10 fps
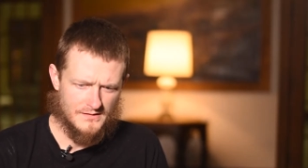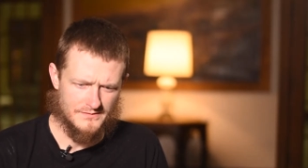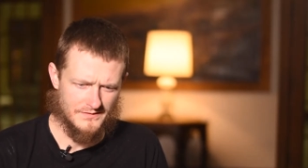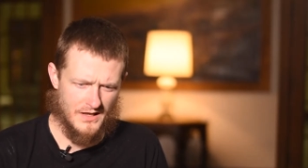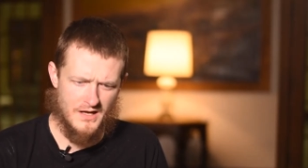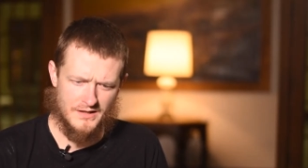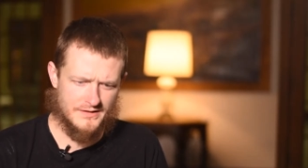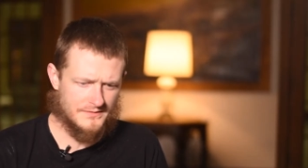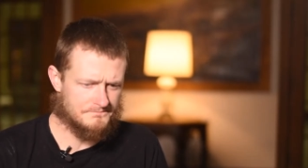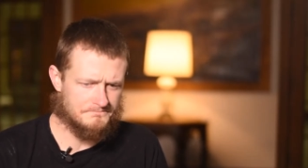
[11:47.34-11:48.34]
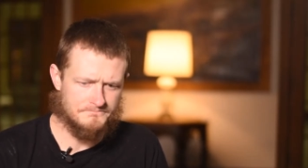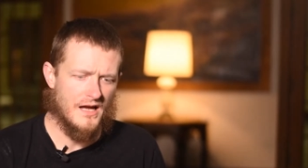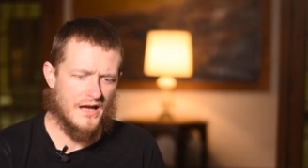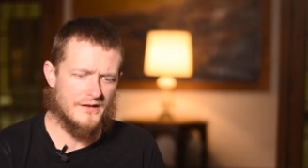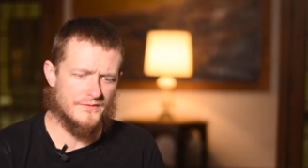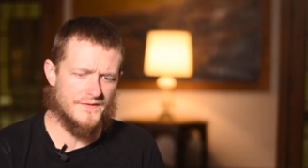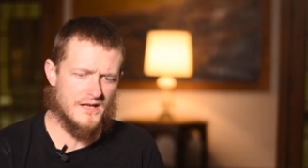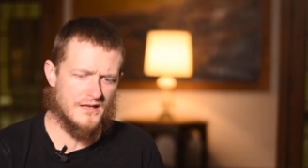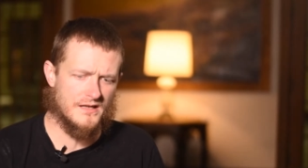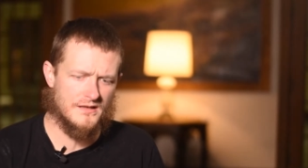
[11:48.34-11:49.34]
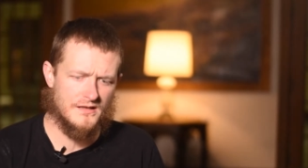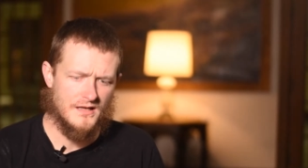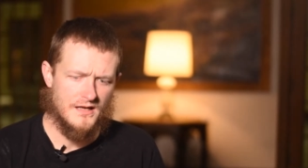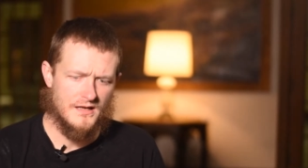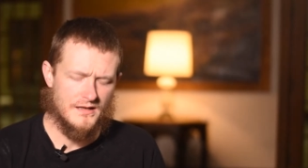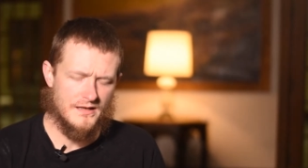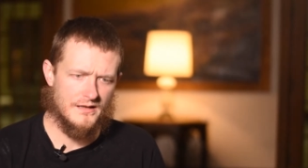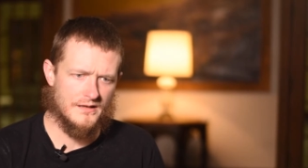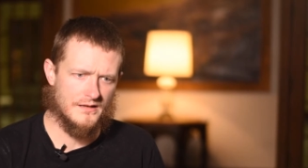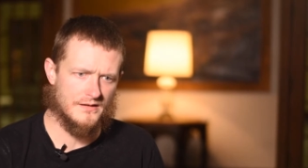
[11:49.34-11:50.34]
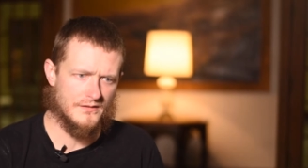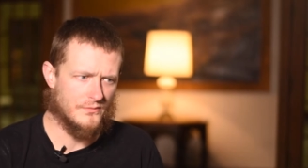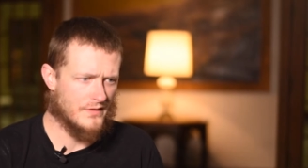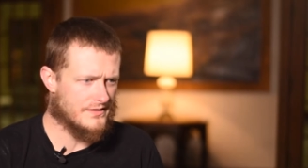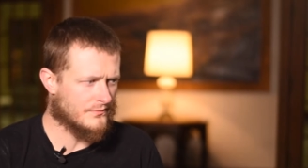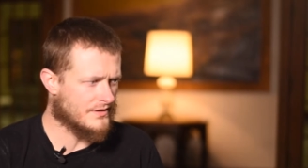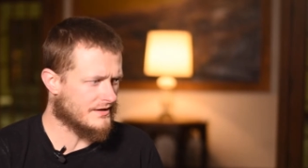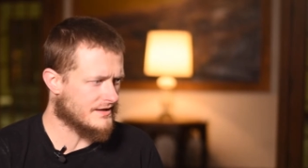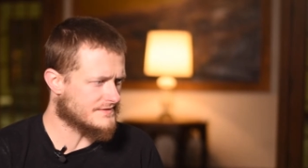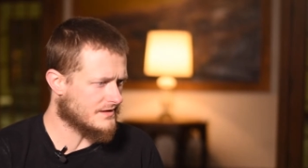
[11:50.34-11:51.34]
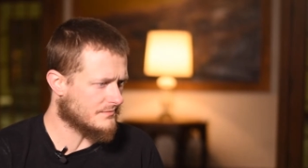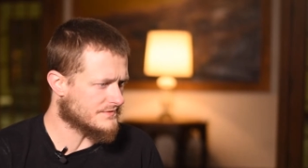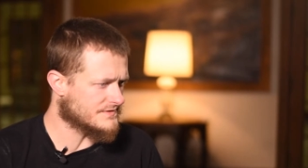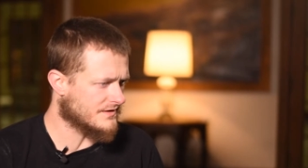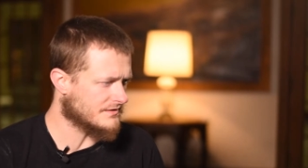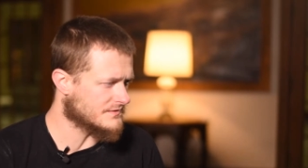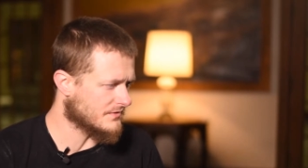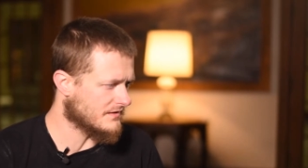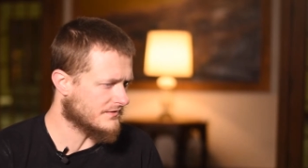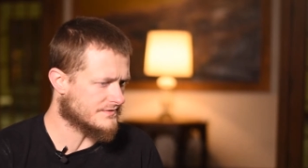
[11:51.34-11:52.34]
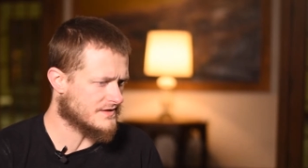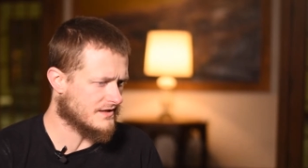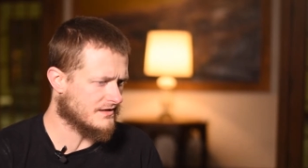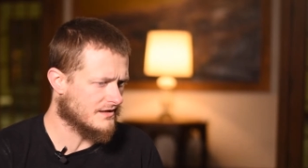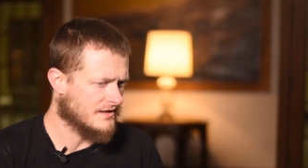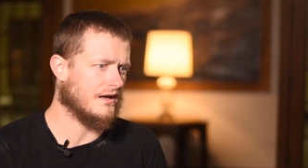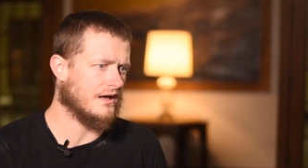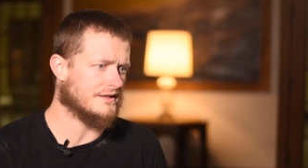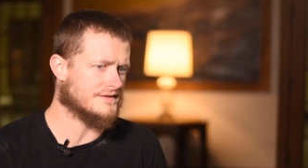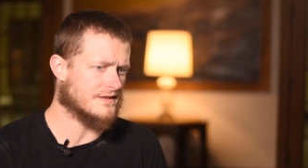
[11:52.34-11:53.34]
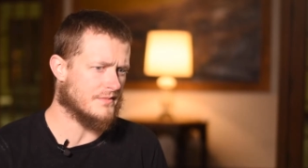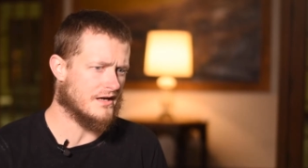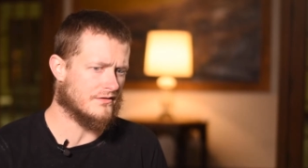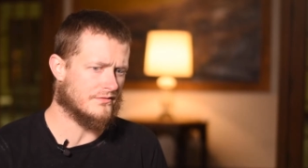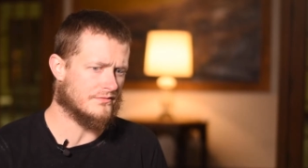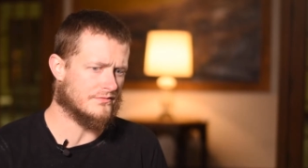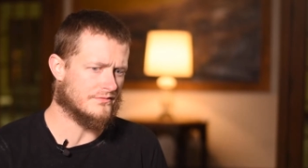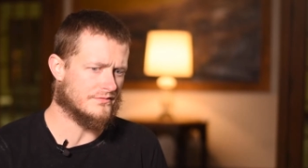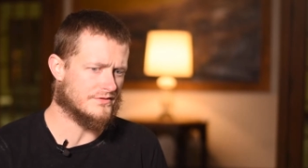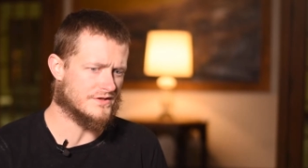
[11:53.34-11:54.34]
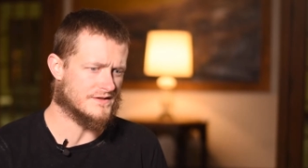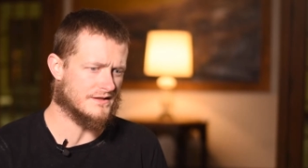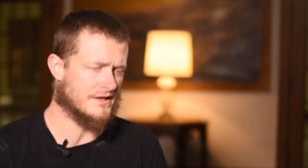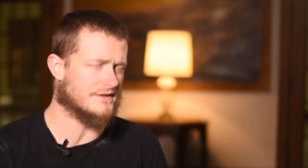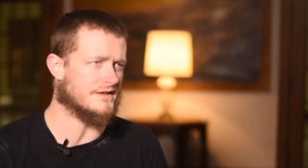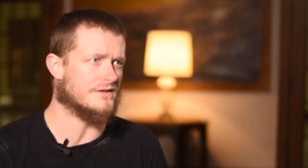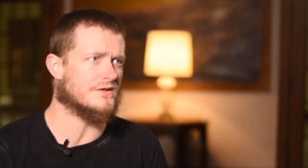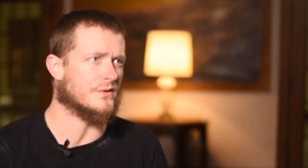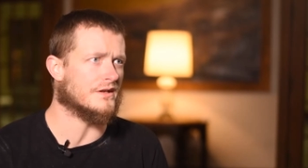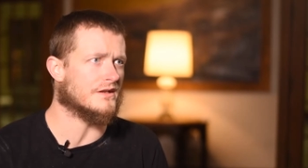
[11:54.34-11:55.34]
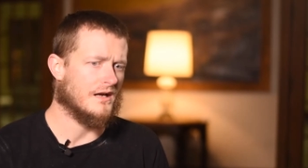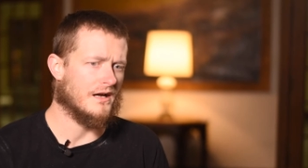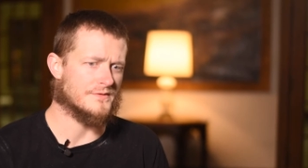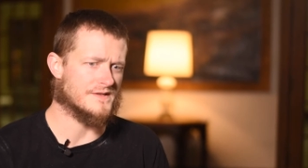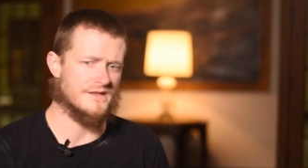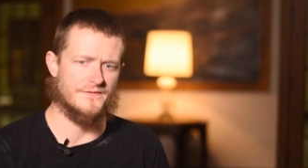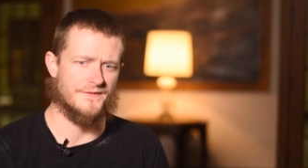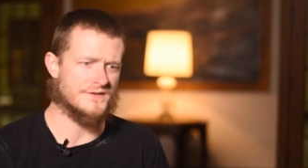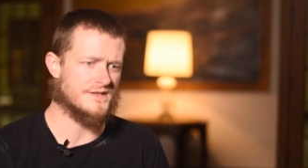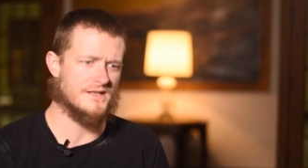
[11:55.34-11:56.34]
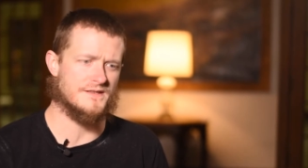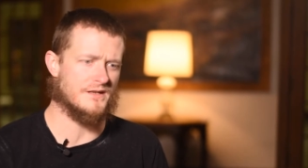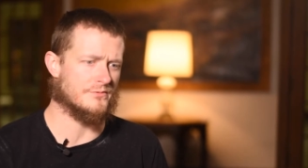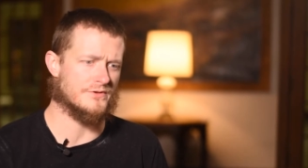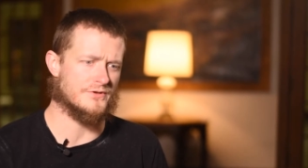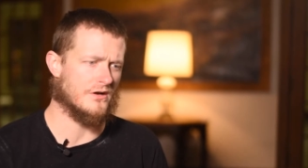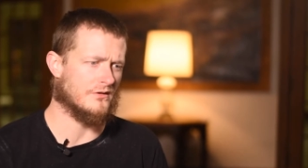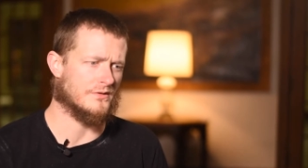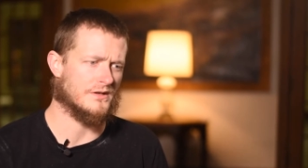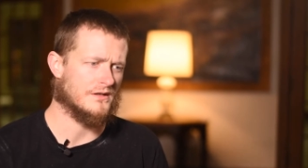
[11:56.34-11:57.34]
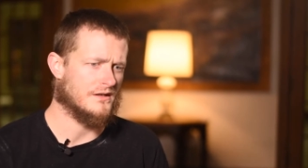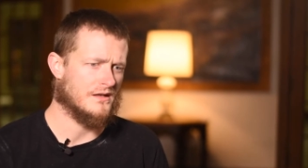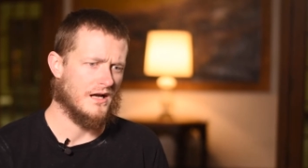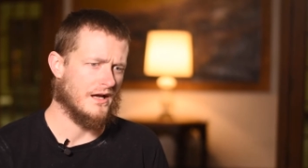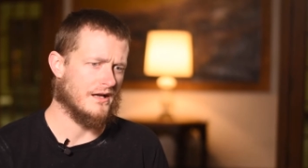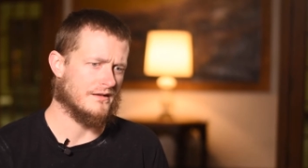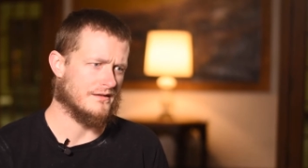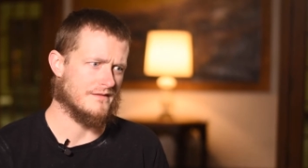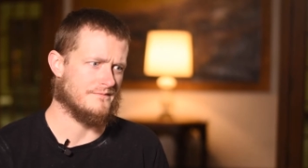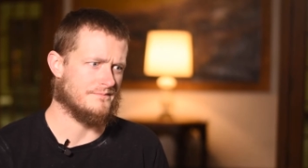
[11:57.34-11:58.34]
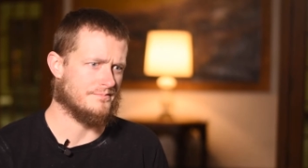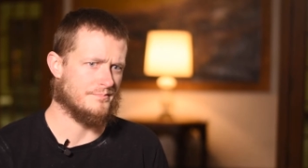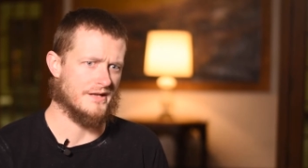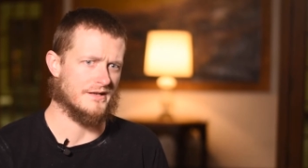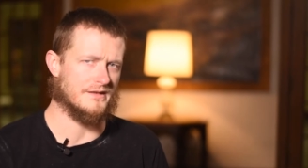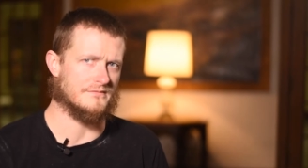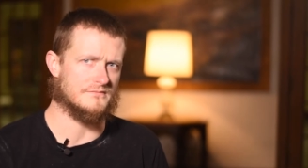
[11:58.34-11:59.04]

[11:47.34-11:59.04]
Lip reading: Luck. I don't think, when did ACW start? 2013? I somehow just lucked into it. I was on the first ACW show. I've been on